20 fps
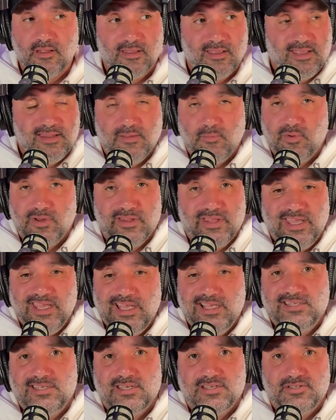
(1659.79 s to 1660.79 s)
in one of the
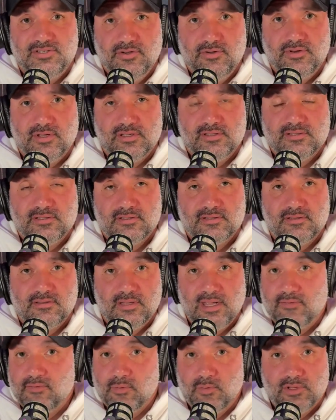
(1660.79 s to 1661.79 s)
easiest units,
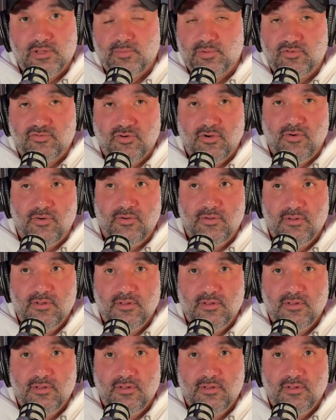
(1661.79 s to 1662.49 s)
never went to patrol,